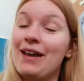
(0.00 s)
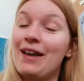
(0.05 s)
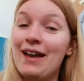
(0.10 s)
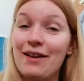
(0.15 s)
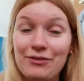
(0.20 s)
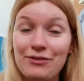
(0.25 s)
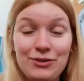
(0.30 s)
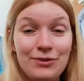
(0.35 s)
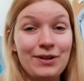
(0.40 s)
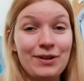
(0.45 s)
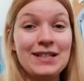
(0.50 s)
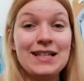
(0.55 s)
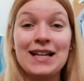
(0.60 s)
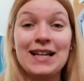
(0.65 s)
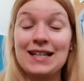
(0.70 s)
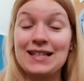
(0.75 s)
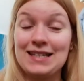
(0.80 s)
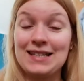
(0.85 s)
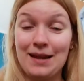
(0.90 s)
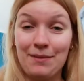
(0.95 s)
I have to read a
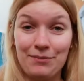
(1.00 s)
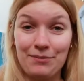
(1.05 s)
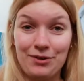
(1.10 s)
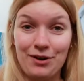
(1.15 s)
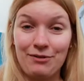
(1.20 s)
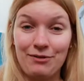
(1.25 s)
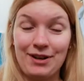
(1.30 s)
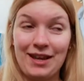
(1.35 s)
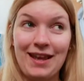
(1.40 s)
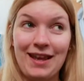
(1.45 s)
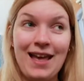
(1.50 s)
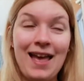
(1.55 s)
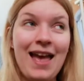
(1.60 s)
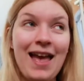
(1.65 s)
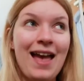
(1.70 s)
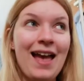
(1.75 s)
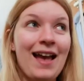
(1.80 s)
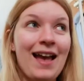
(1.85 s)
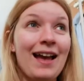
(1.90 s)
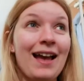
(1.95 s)
contemporary,
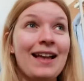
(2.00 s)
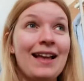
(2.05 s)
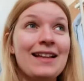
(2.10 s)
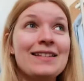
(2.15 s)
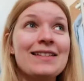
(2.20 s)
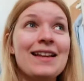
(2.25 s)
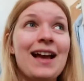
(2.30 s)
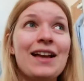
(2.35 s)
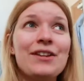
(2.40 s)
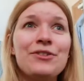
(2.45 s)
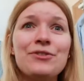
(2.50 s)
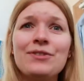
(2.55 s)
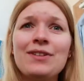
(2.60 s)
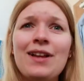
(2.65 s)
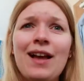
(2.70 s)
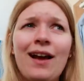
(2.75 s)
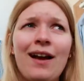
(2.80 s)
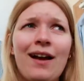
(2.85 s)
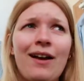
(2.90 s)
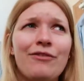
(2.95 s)
and I don't
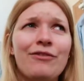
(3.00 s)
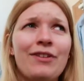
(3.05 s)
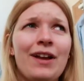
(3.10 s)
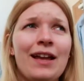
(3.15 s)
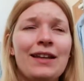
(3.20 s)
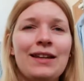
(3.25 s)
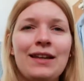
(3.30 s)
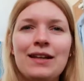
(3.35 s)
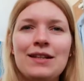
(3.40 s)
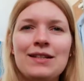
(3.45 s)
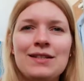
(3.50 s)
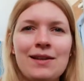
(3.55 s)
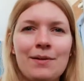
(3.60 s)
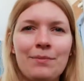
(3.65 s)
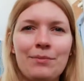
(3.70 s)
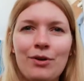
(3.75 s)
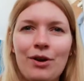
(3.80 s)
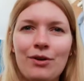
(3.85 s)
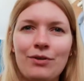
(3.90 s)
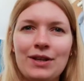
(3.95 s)
have any
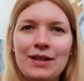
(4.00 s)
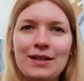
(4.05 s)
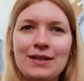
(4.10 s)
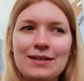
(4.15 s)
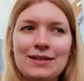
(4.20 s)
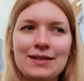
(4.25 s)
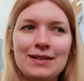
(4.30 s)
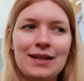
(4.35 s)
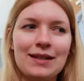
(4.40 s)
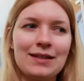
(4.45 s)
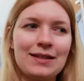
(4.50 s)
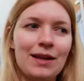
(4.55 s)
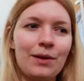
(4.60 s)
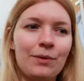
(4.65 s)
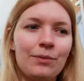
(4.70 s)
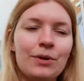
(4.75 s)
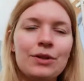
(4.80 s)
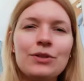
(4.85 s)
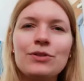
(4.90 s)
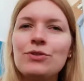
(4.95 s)
contemporaries that I
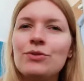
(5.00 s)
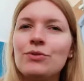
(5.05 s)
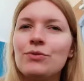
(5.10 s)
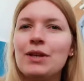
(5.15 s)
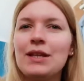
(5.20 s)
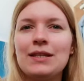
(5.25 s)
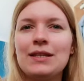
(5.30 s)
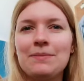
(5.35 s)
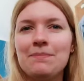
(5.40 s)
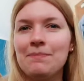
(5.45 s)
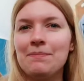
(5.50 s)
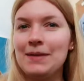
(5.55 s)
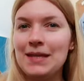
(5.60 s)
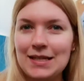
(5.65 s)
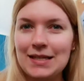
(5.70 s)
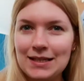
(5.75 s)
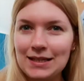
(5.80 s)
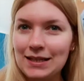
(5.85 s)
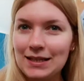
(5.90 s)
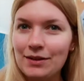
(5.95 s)
want to read
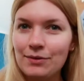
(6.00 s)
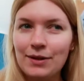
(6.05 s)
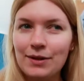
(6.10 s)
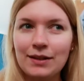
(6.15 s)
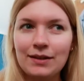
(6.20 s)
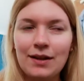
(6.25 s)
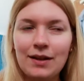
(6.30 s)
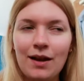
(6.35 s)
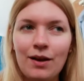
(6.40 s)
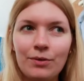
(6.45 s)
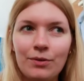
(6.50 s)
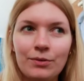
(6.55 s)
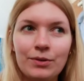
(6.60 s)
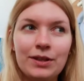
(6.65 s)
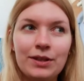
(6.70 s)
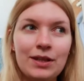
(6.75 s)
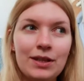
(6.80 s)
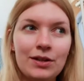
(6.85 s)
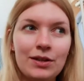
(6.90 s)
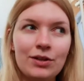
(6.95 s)
immediately right now
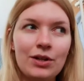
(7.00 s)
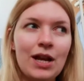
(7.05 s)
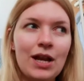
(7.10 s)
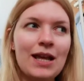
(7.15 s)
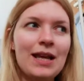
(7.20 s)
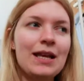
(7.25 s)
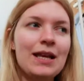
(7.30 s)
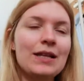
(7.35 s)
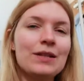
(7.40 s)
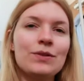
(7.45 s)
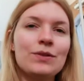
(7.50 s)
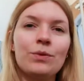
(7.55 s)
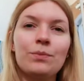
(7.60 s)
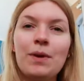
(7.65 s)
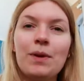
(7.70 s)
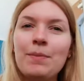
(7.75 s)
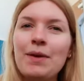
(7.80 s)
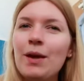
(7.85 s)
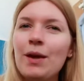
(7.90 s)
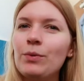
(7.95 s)
here, so
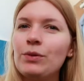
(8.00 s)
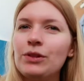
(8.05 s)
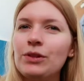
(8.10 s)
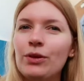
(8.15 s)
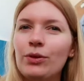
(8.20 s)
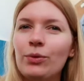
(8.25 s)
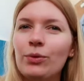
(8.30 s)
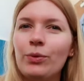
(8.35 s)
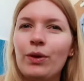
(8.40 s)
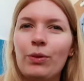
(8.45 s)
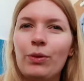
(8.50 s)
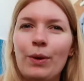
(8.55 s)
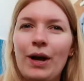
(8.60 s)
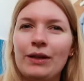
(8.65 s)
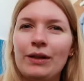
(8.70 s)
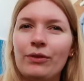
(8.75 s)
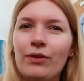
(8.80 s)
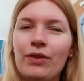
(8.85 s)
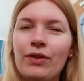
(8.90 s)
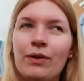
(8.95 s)
maybe I will go with
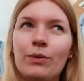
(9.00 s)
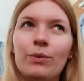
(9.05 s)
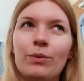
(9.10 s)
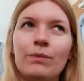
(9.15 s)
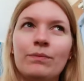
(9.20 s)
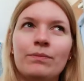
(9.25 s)
one of the